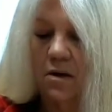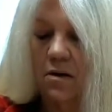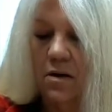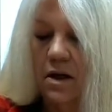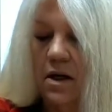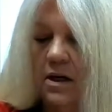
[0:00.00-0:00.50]

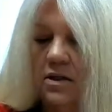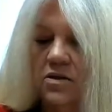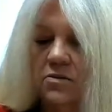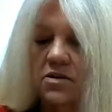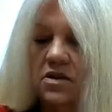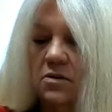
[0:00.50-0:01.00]
Okay,
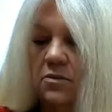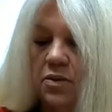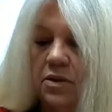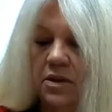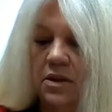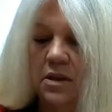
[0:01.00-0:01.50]
so I'm just going
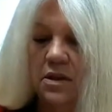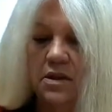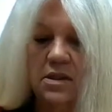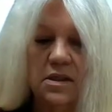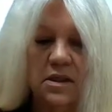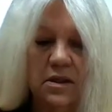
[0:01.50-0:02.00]
to put
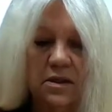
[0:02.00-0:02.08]
this